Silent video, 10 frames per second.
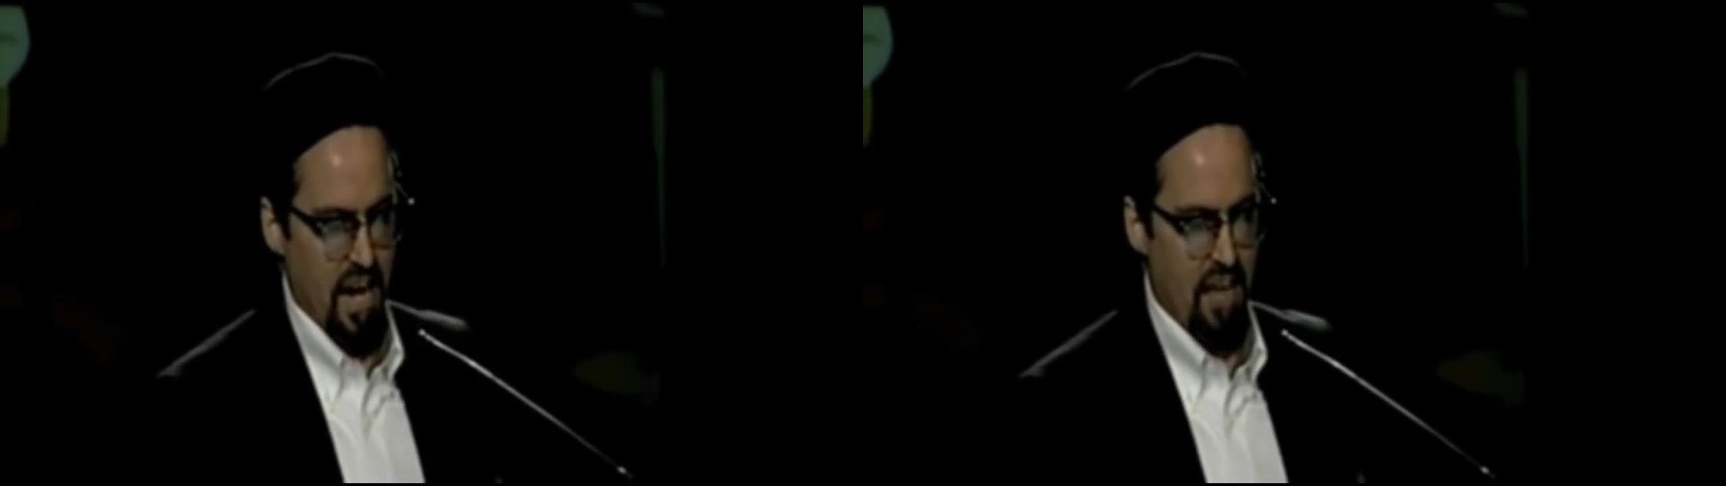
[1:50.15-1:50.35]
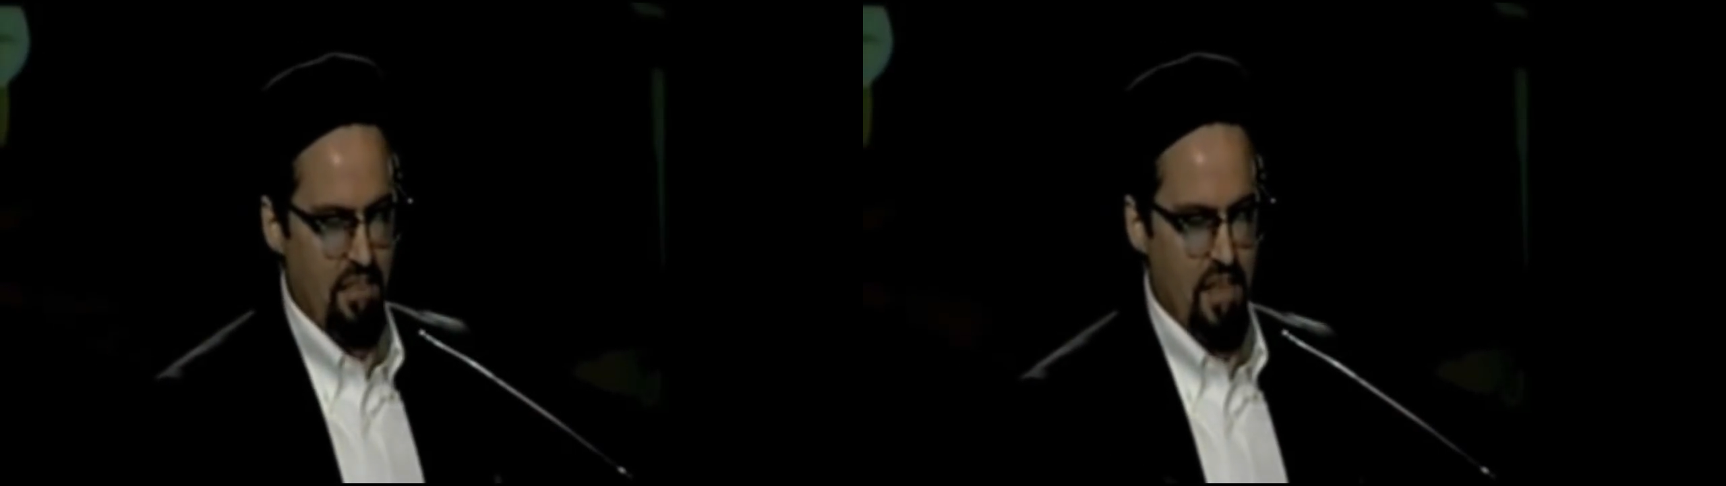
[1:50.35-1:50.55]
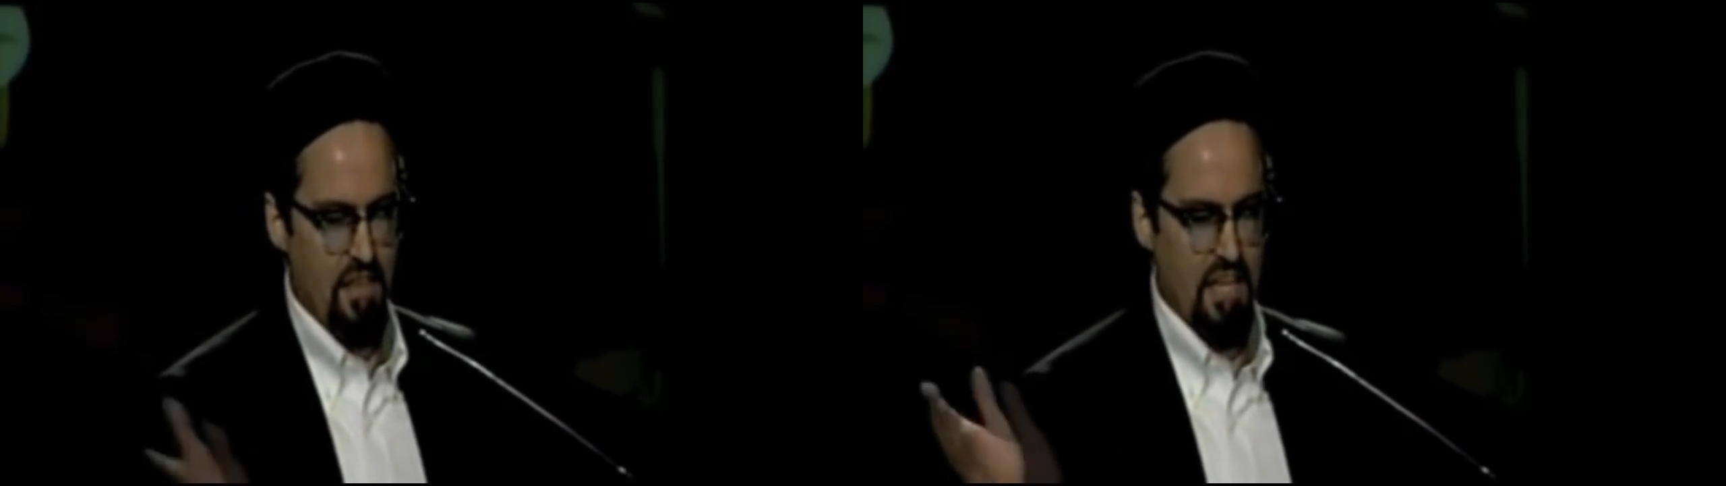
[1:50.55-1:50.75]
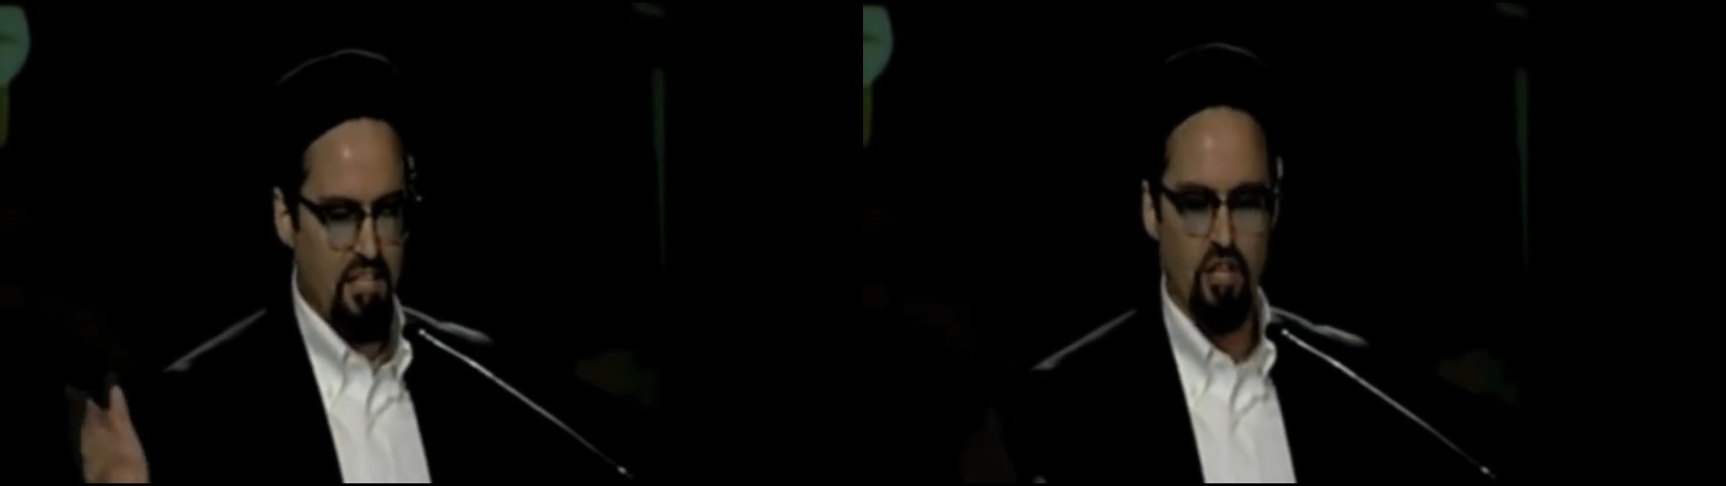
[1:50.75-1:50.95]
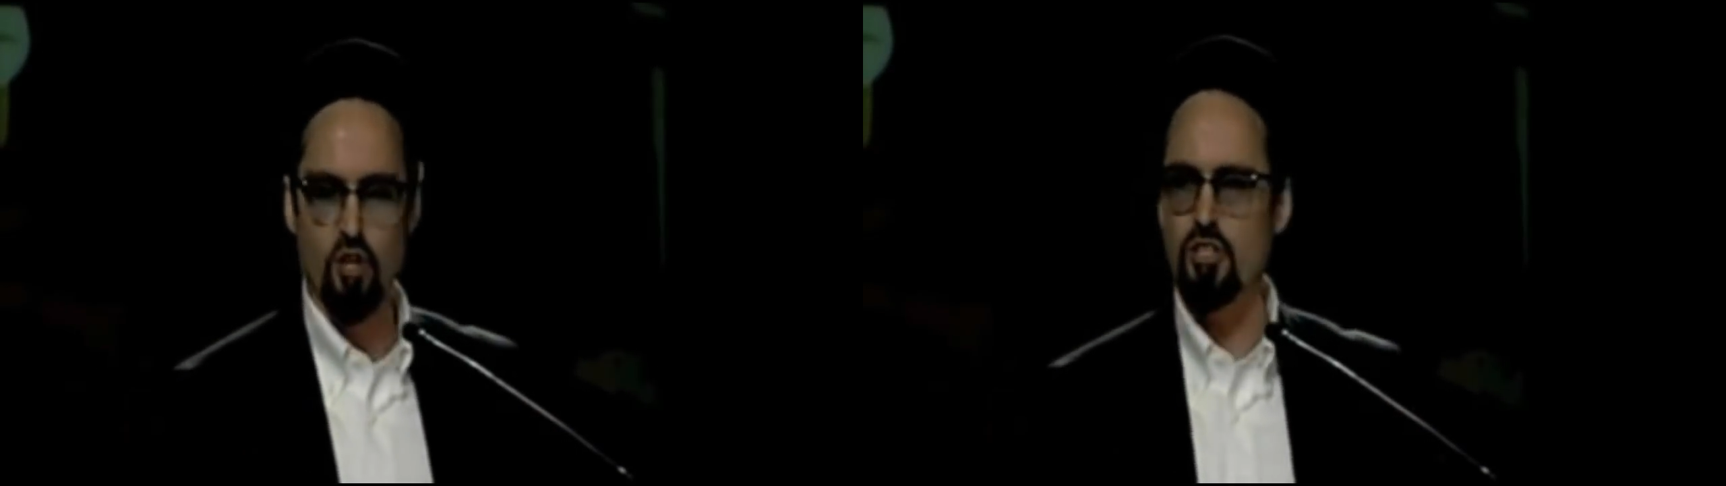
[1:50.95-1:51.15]
And then they
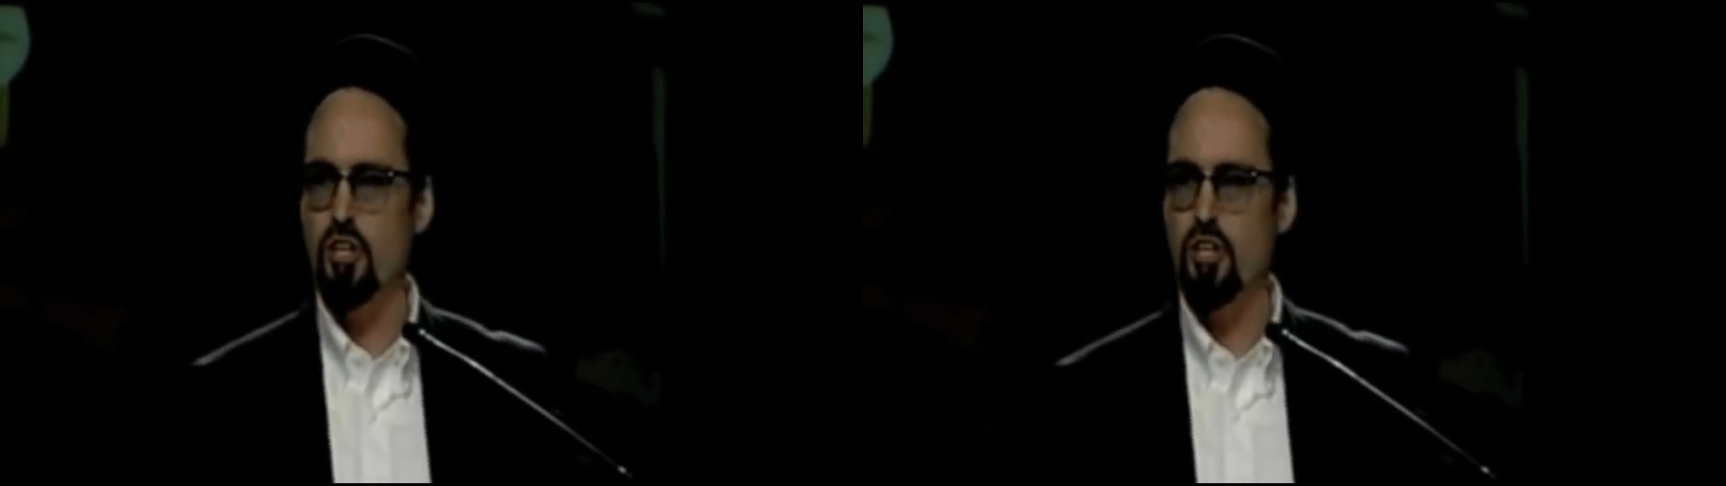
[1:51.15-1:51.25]
killed